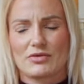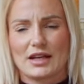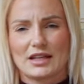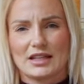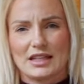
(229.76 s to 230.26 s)
a
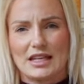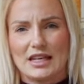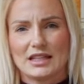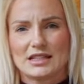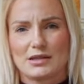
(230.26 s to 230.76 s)
regular
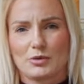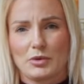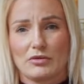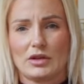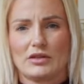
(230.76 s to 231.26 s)
knit, it would
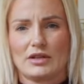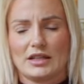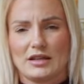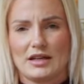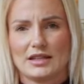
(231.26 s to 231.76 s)
be
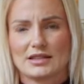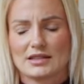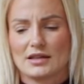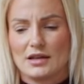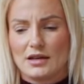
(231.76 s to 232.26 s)
really
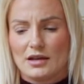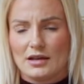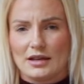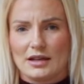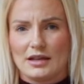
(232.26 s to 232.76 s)
nice.
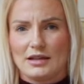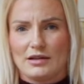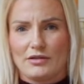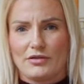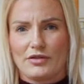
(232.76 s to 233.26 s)
Like, I
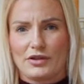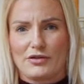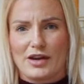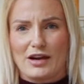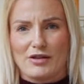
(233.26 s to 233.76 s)
love the
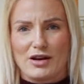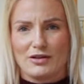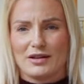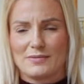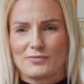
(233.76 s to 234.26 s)
Fair
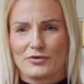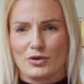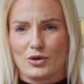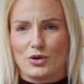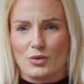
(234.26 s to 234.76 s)
Isle
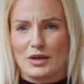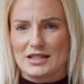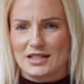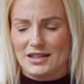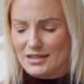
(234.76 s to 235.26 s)
for
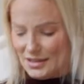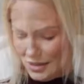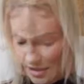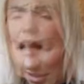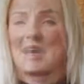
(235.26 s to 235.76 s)
winter,
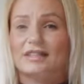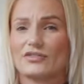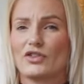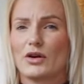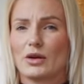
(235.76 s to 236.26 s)
and
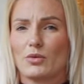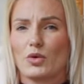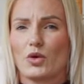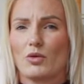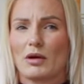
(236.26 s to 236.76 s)
it's very
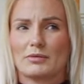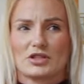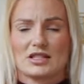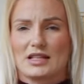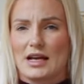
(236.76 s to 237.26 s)
warm. I'm
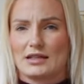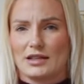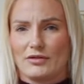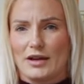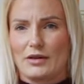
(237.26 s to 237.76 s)
just
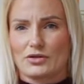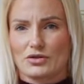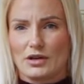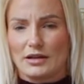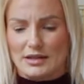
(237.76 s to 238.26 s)
standing around
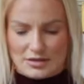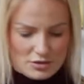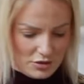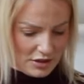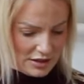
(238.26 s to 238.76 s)
trying these
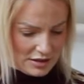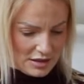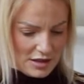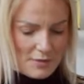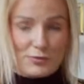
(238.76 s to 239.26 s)
on and
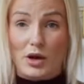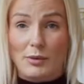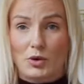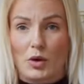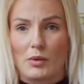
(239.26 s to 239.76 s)

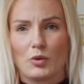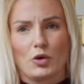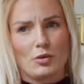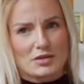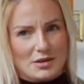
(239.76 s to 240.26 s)
I'm quite warm,